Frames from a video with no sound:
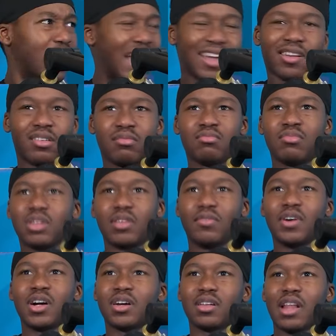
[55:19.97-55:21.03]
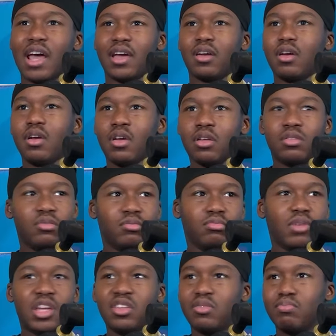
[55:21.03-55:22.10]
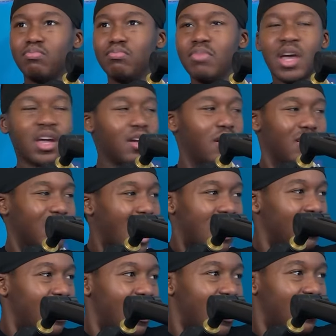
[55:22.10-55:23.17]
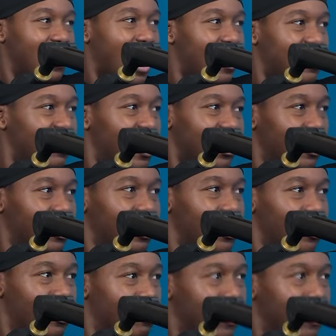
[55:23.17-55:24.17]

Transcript: Like yeah. what the fuck? Like he's big. That that, that has nothing to do with